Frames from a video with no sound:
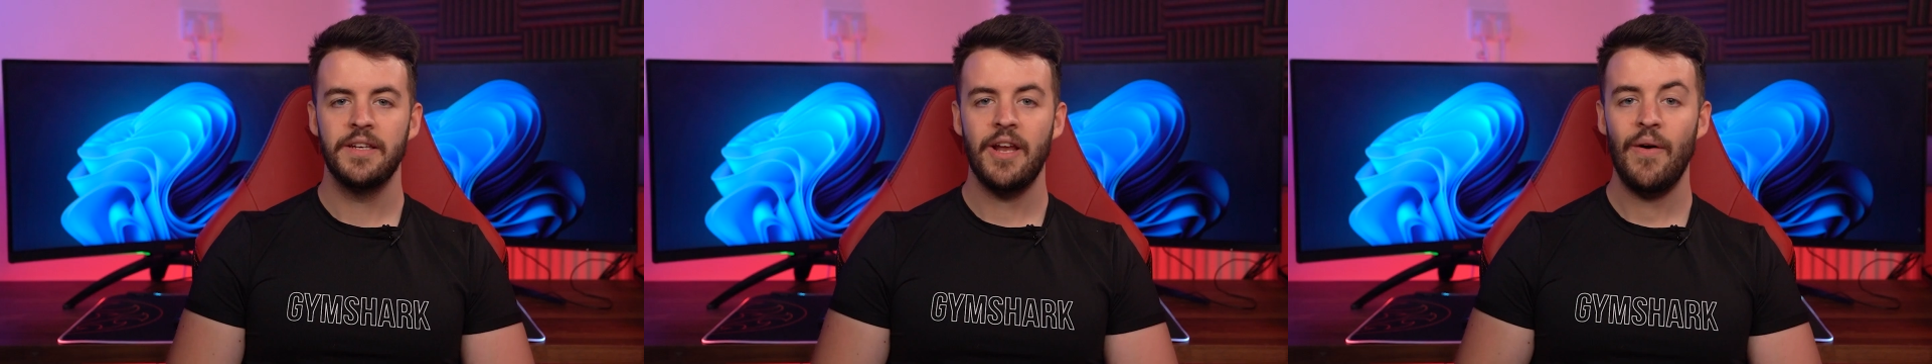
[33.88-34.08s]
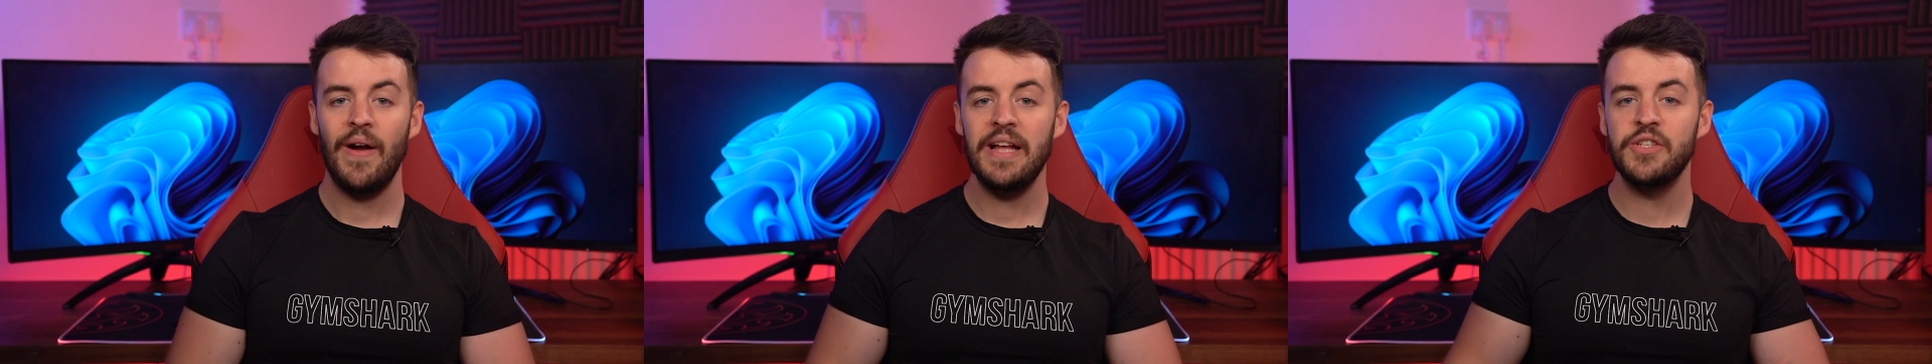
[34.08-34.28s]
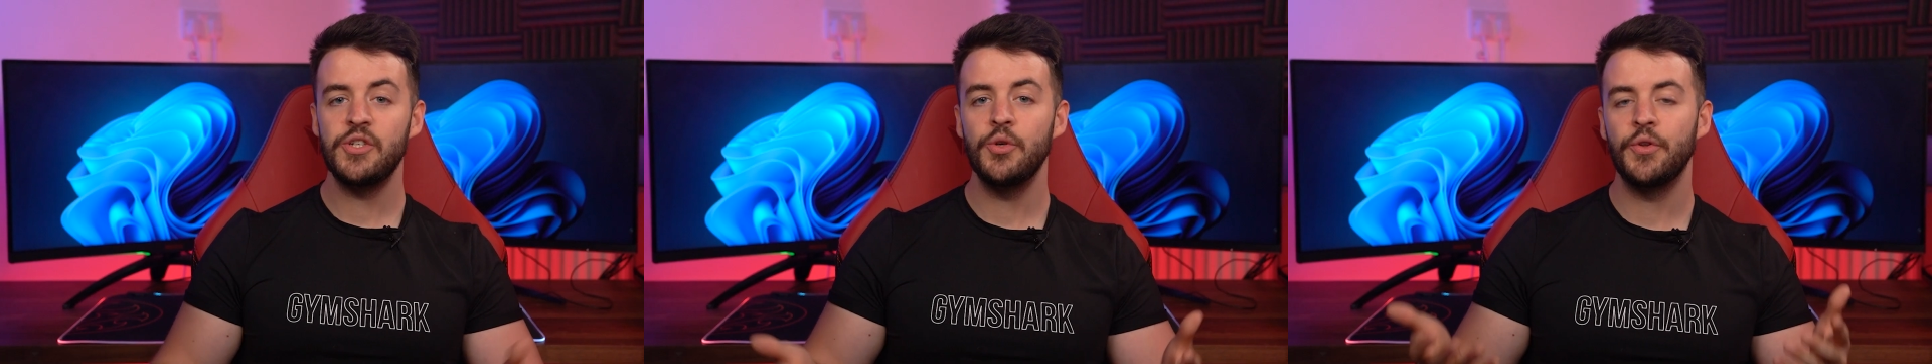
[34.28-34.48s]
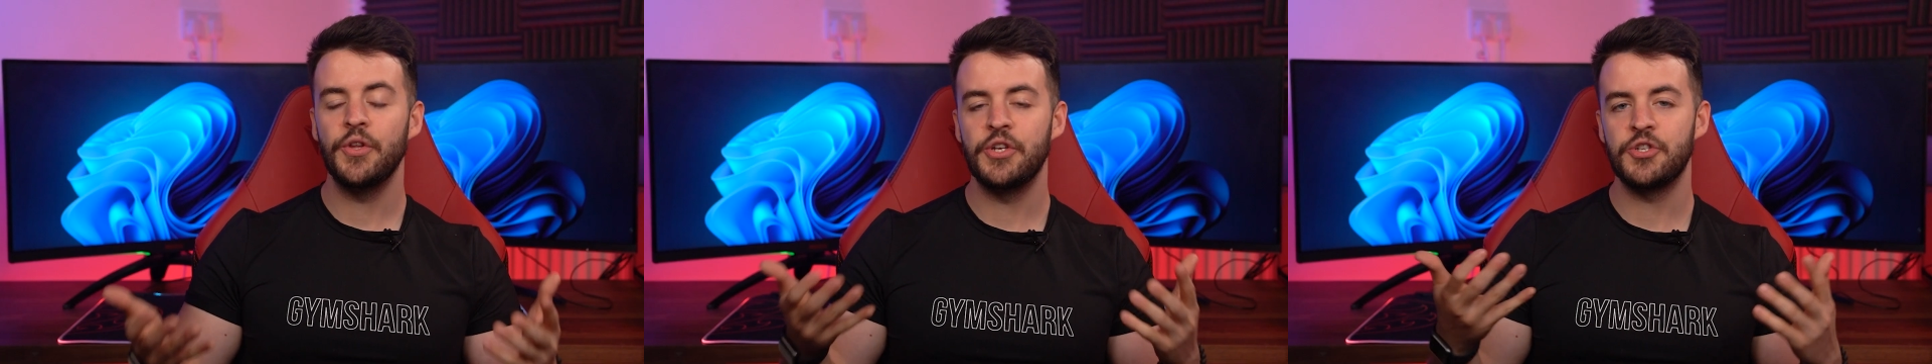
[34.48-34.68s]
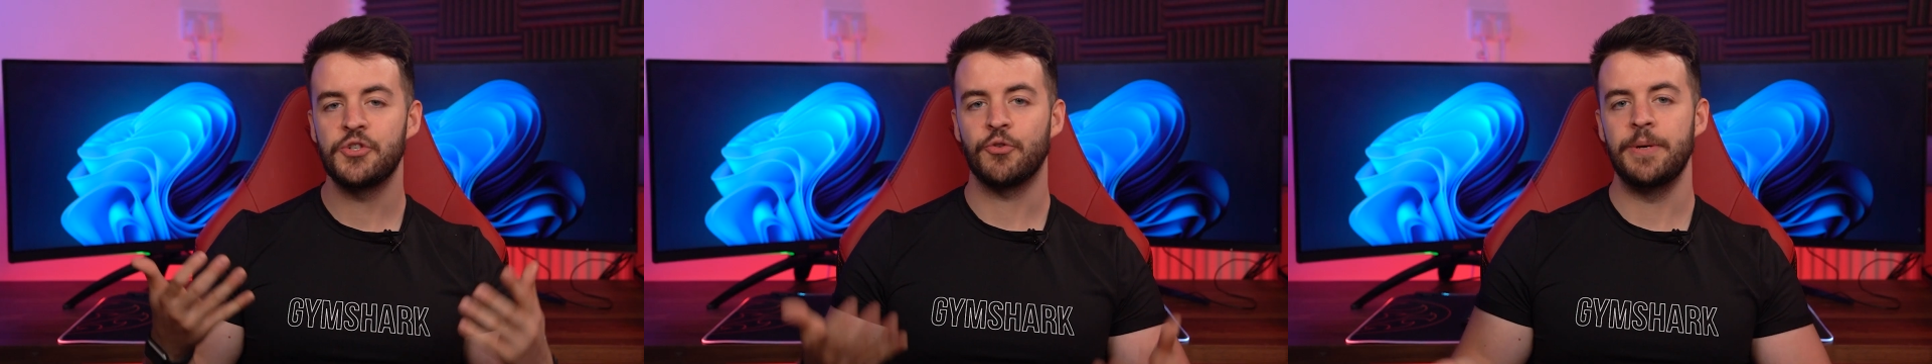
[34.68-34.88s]
Now head to the
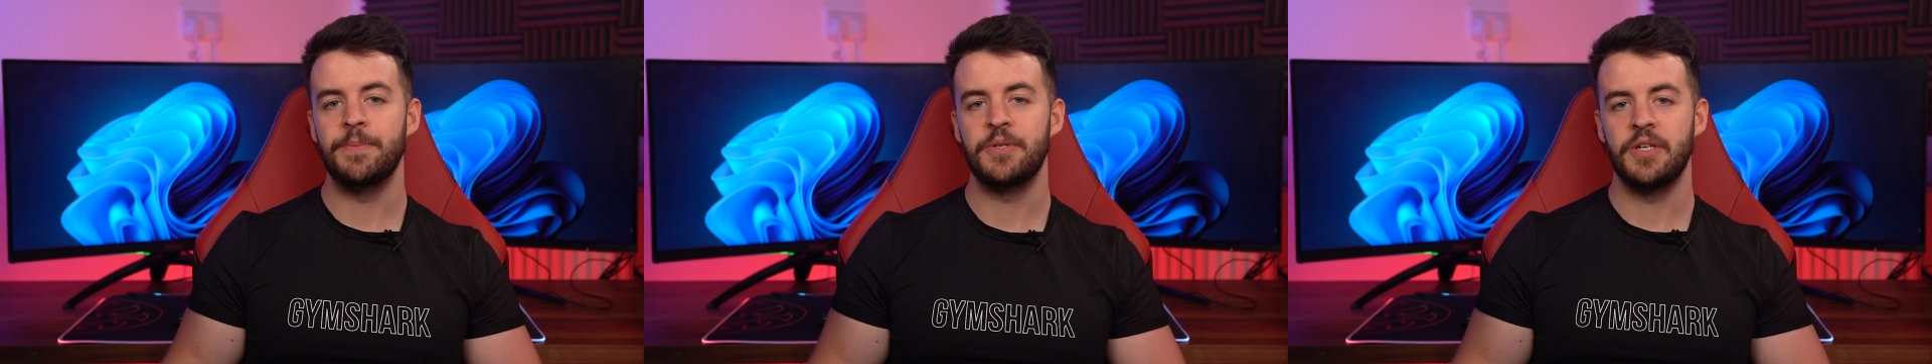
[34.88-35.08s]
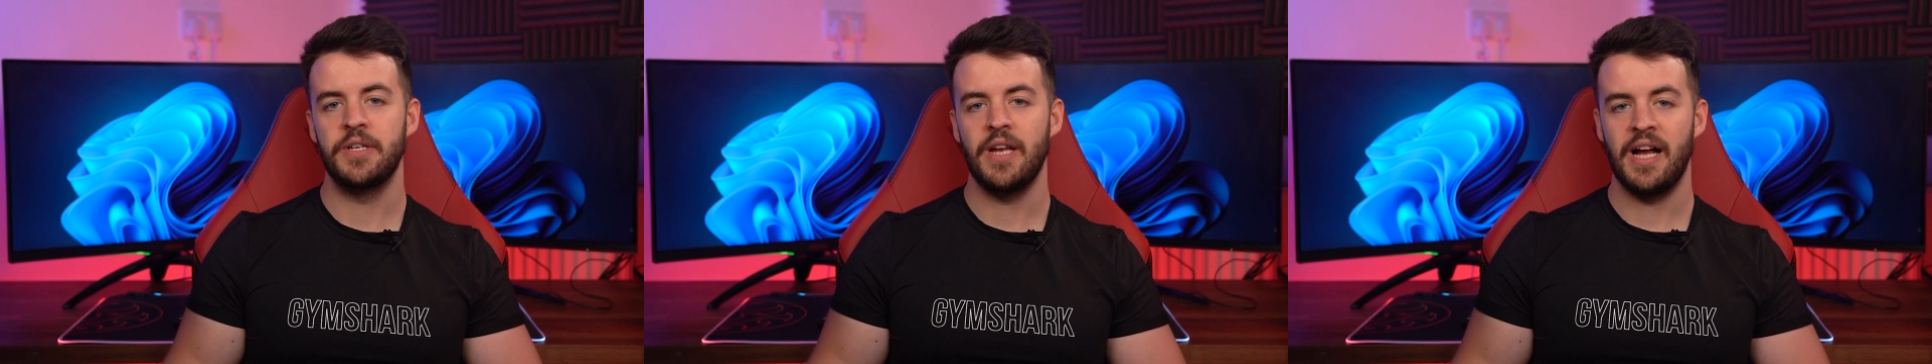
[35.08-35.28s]
description,